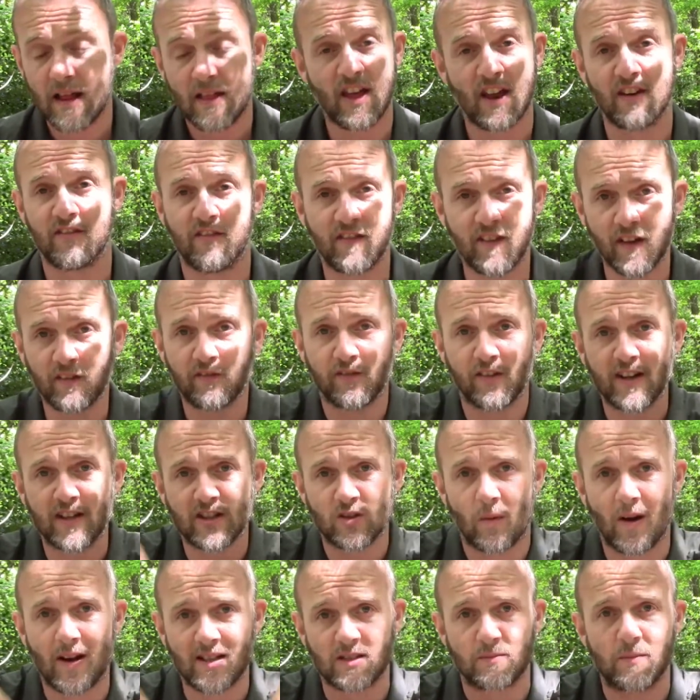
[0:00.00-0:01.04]
then feel free
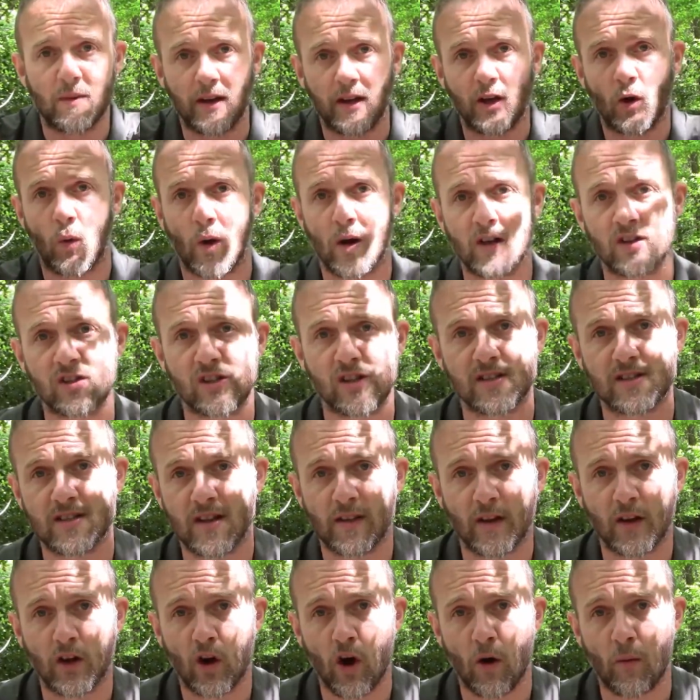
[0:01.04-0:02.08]
to ask me any questions
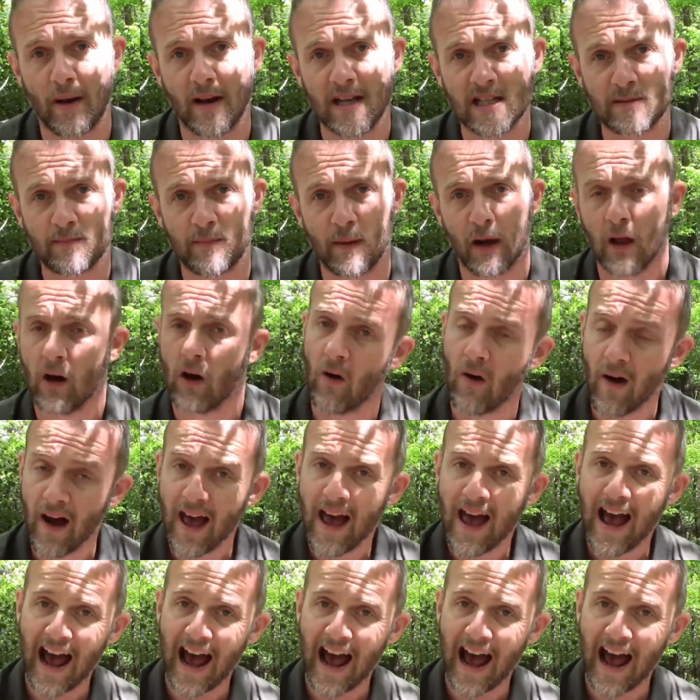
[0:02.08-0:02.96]
in the comments below.